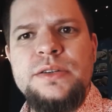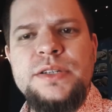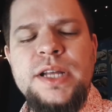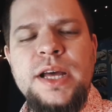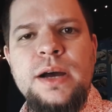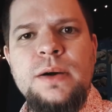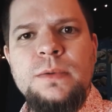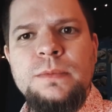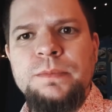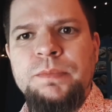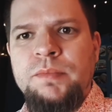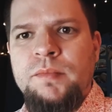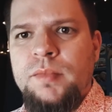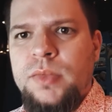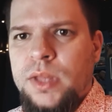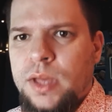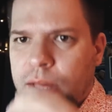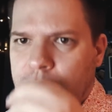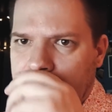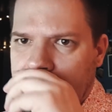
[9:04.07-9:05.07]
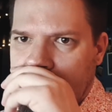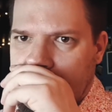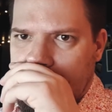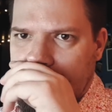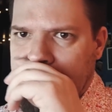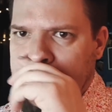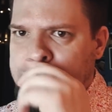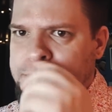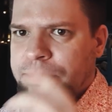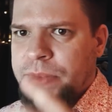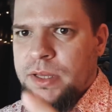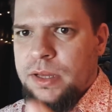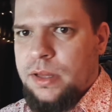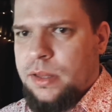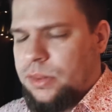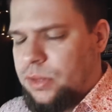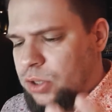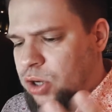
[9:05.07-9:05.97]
now? And the